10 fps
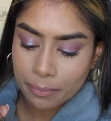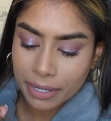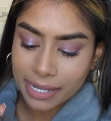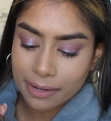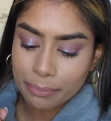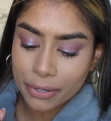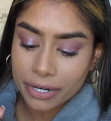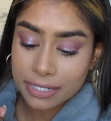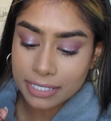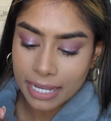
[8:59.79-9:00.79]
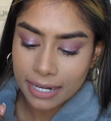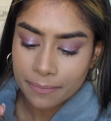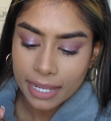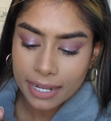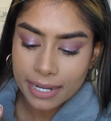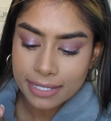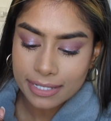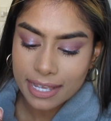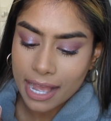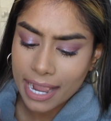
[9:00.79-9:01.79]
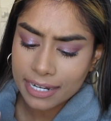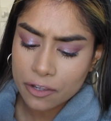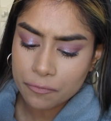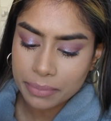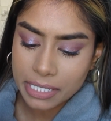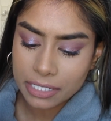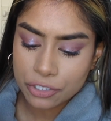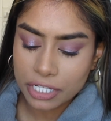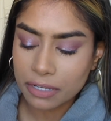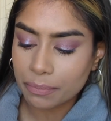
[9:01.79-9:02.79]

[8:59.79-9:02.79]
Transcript: but in person it is kind of peachy,